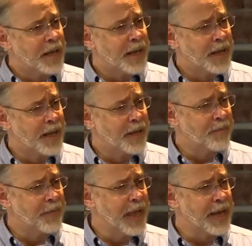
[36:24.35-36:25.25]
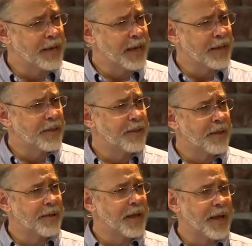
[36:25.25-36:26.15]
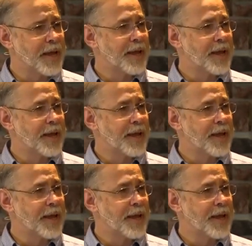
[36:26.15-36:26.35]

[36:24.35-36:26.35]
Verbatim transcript: Um, and and uh,